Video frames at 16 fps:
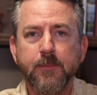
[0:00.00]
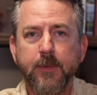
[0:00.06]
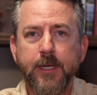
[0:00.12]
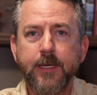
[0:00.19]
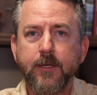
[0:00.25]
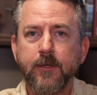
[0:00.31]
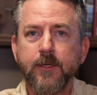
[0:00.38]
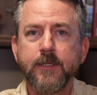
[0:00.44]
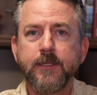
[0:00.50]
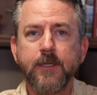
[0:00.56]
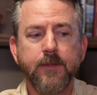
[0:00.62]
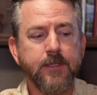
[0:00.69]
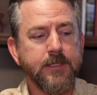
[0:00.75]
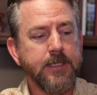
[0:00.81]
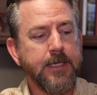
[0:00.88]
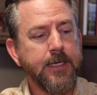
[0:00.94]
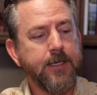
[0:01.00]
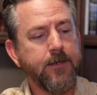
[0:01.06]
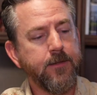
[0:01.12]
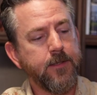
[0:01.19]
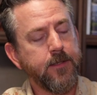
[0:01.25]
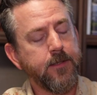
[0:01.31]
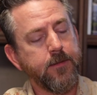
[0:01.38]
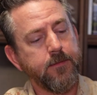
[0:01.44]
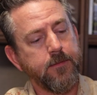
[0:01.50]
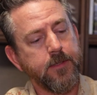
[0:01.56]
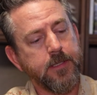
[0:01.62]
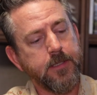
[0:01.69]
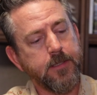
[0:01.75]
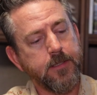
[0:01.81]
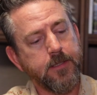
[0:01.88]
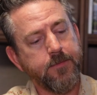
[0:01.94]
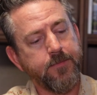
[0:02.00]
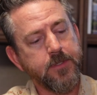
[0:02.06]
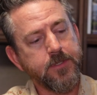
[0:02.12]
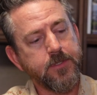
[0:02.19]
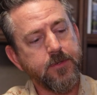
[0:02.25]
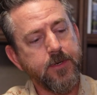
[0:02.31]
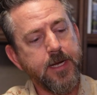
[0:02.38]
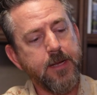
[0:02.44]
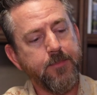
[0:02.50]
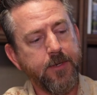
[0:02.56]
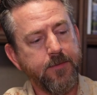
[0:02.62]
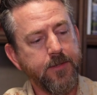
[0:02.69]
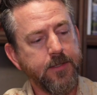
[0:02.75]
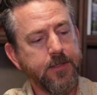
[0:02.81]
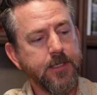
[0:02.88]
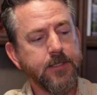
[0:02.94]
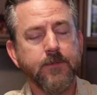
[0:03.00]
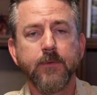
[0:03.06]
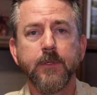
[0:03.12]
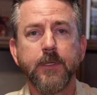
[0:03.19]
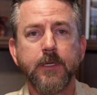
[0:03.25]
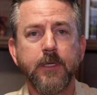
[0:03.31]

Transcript: mic onto the side of the strap. I think that's really